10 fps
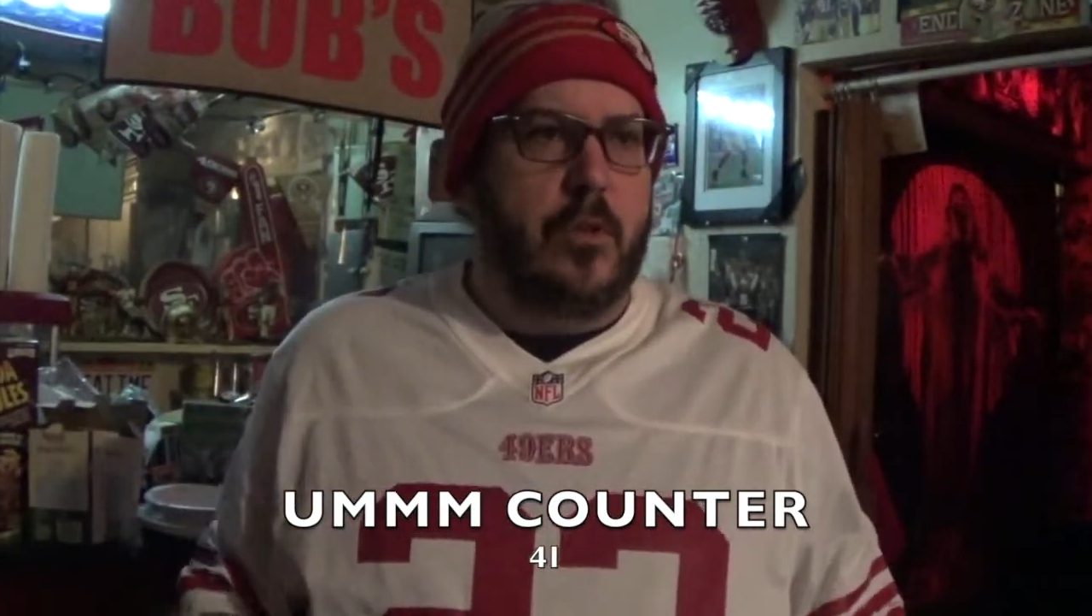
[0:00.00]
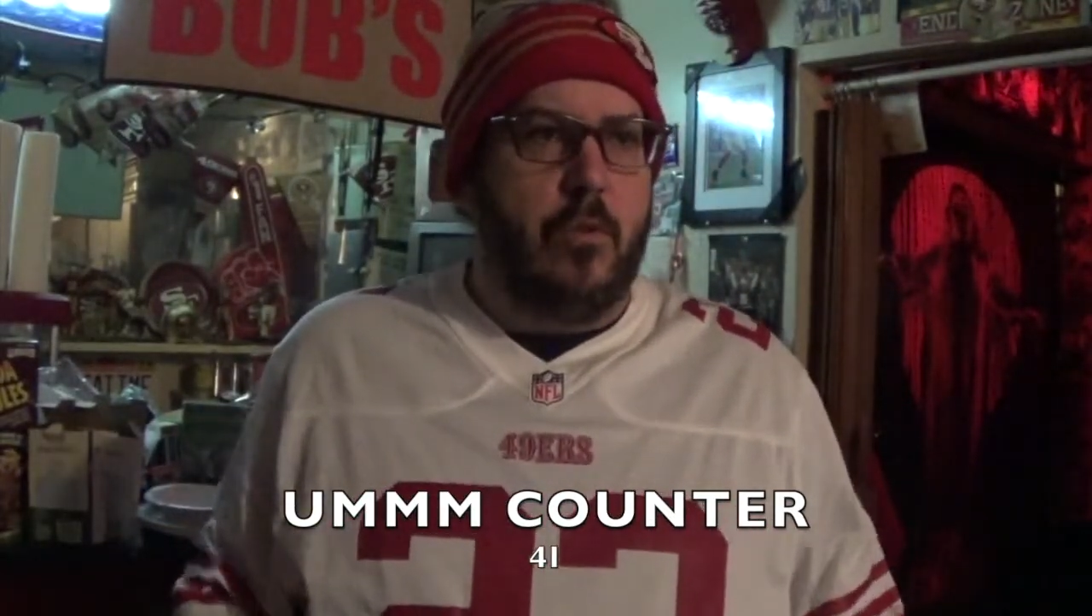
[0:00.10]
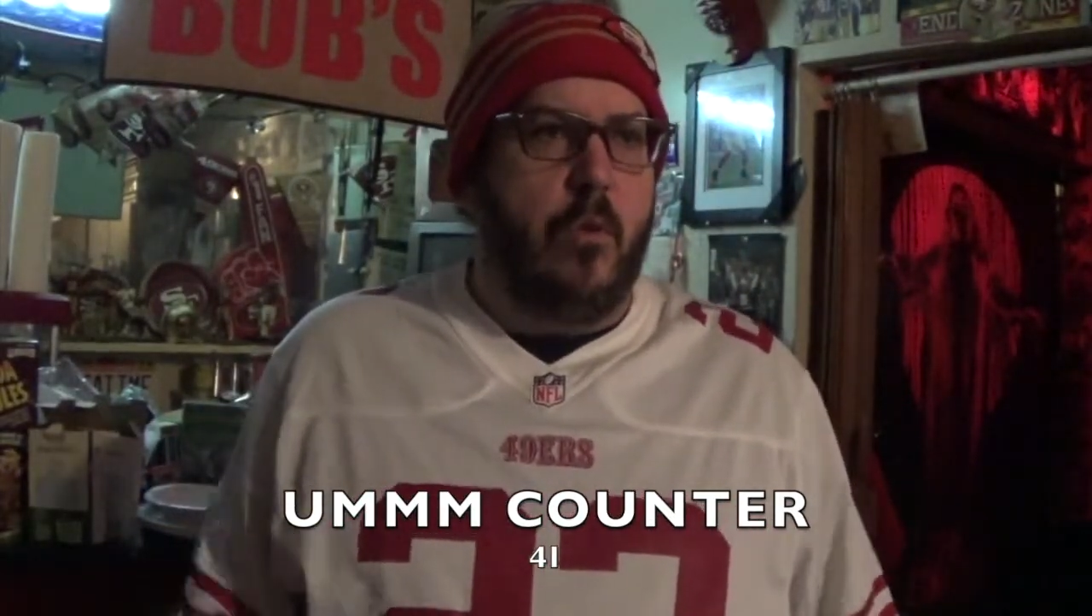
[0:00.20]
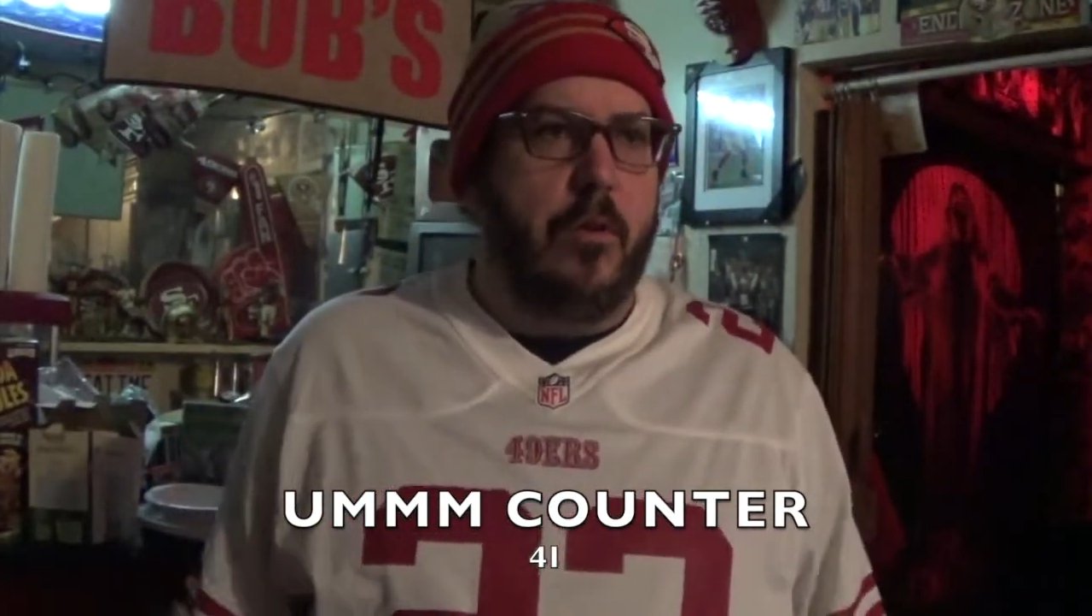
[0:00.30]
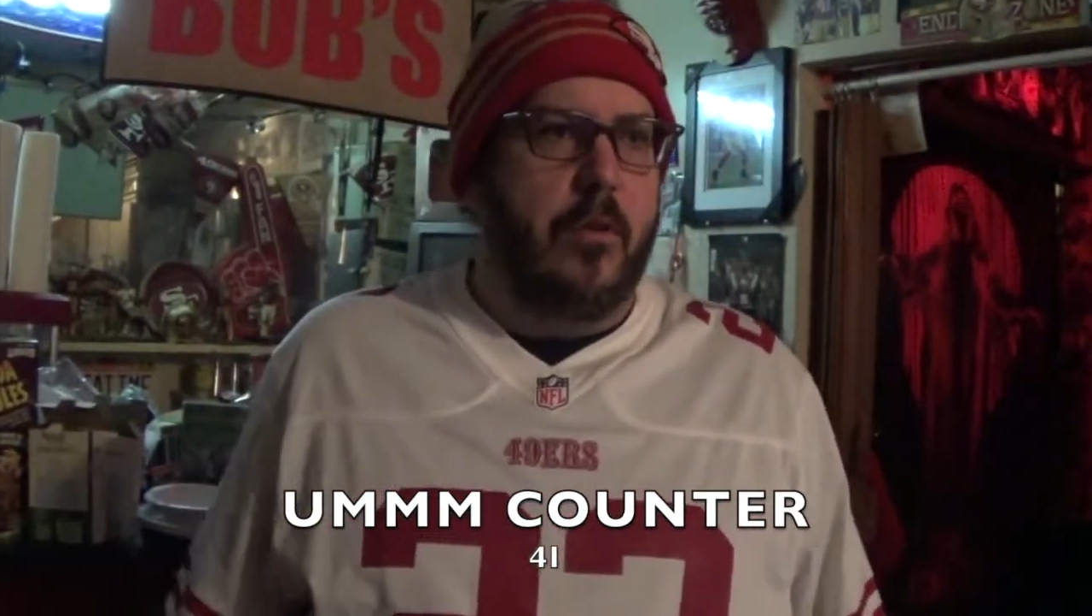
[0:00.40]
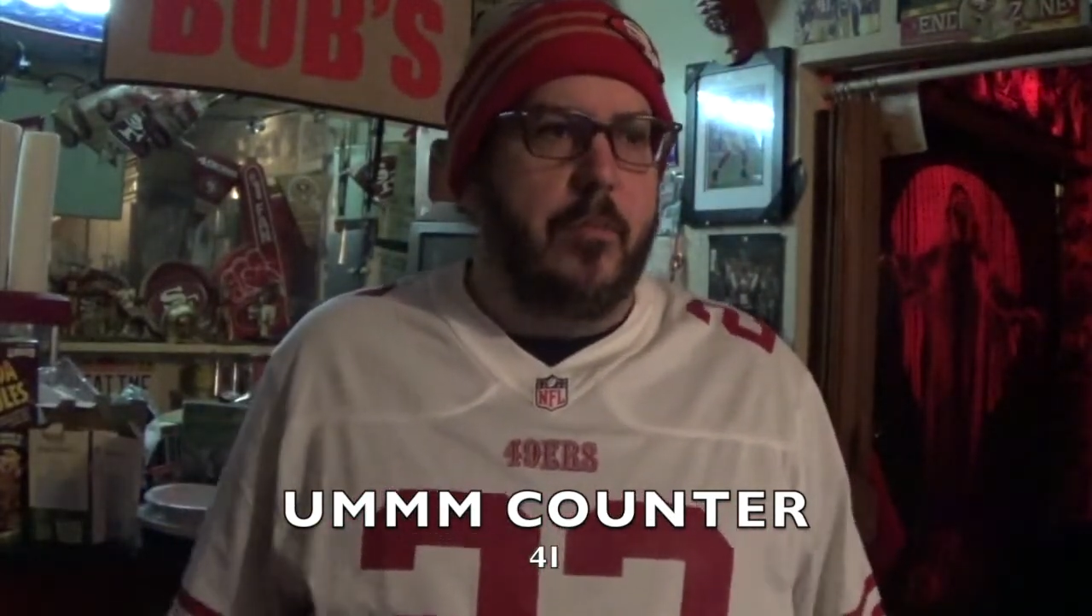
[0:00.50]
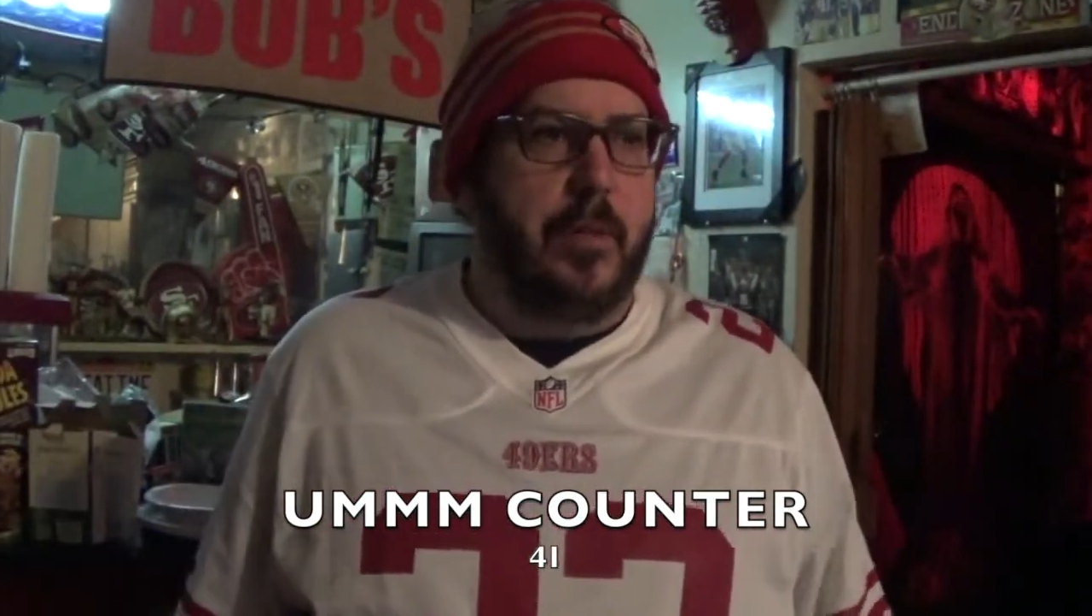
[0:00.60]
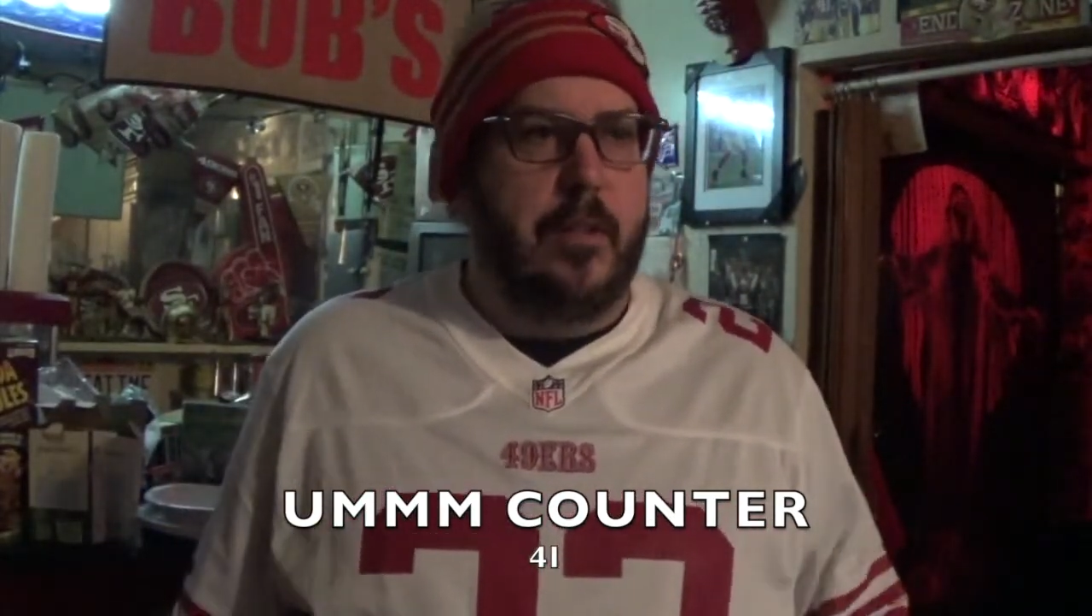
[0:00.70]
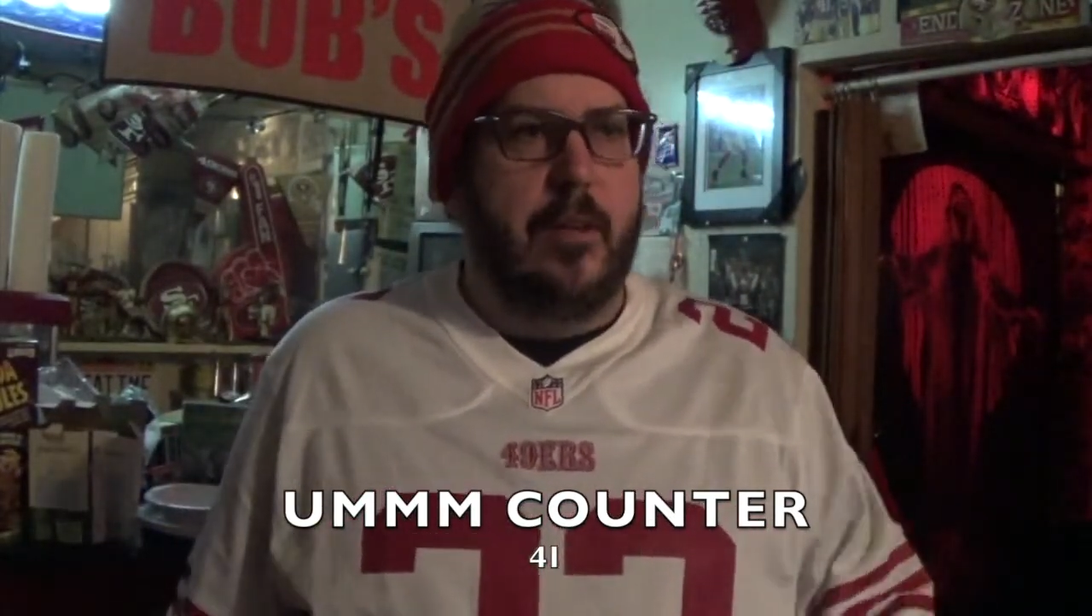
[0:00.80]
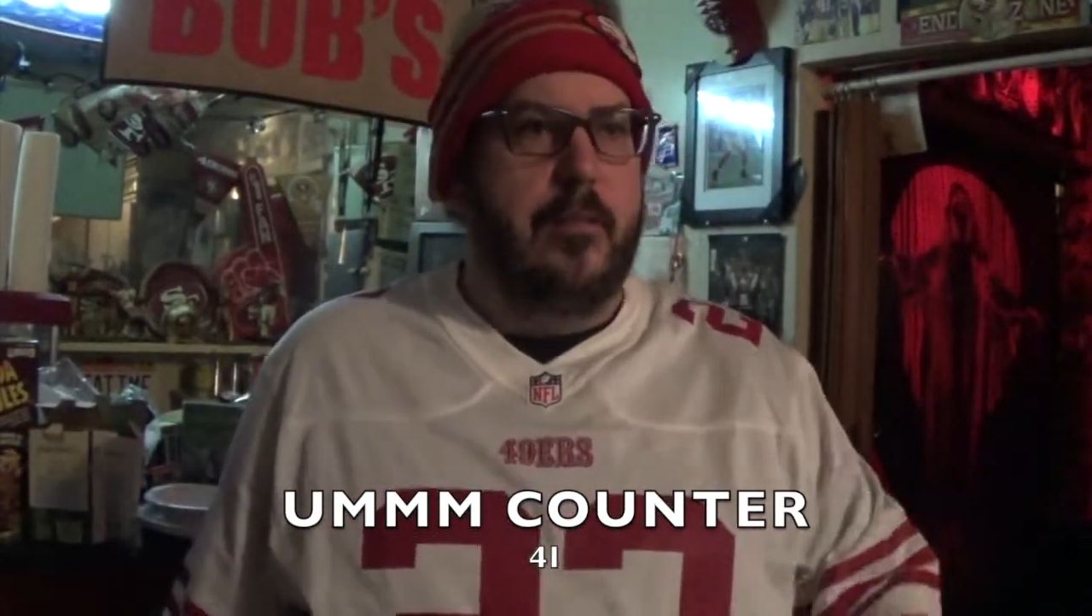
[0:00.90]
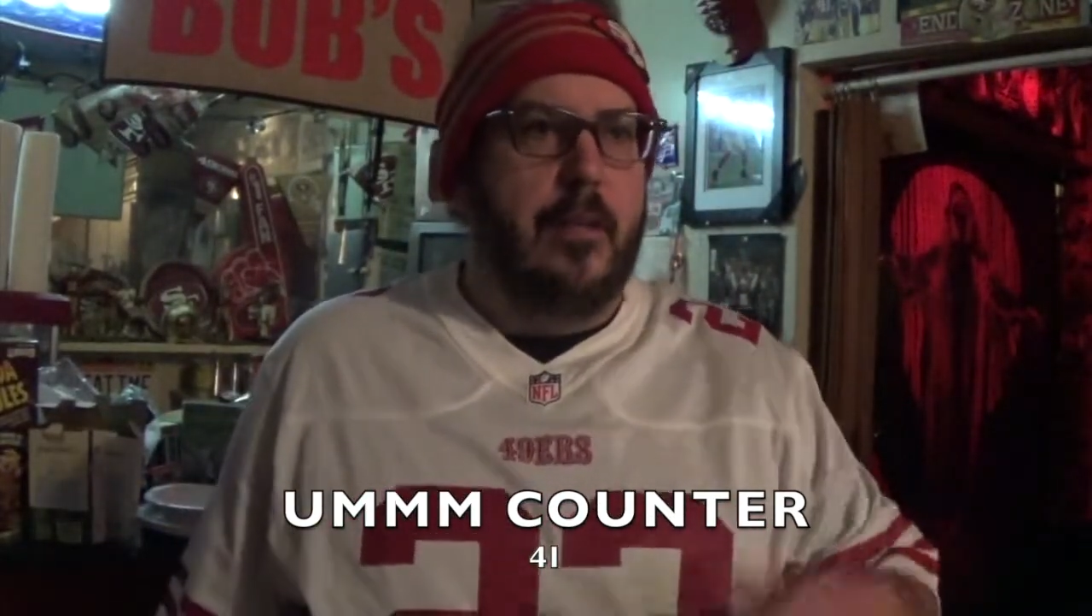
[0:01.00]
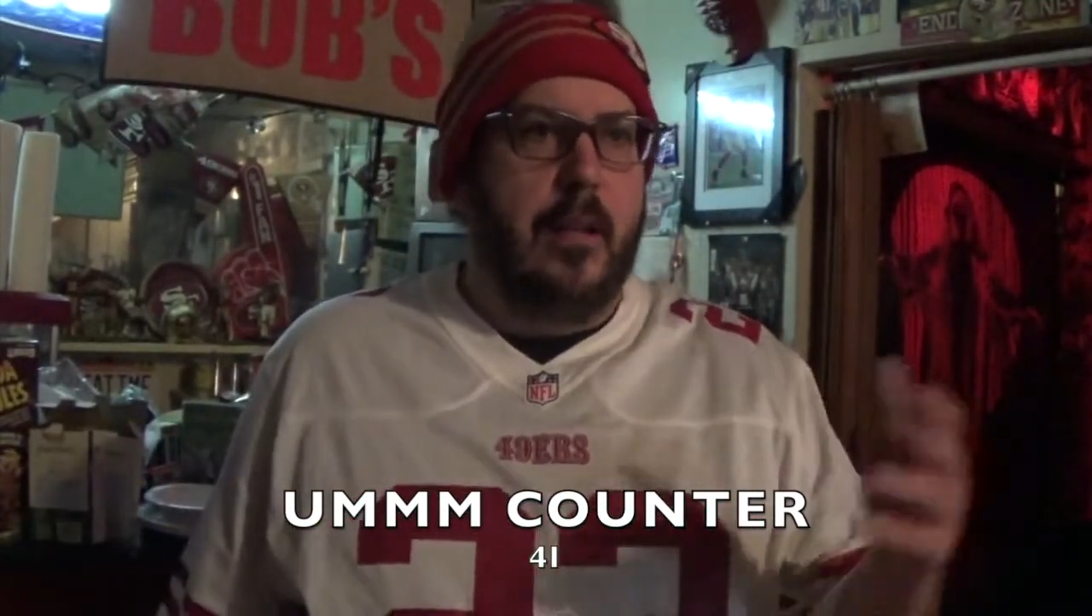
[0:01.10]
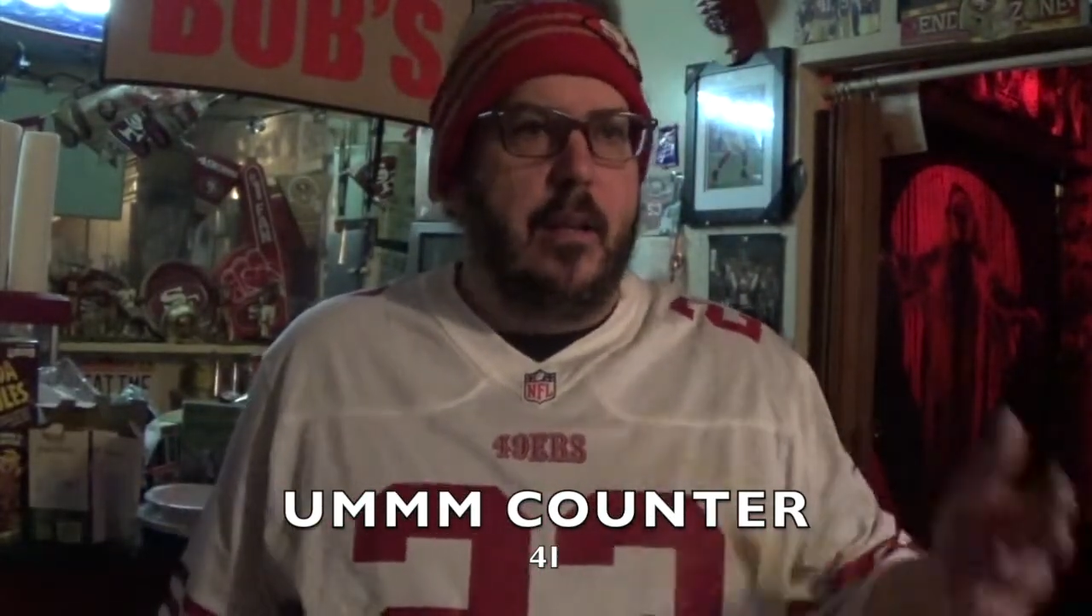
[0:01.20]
quarter, but then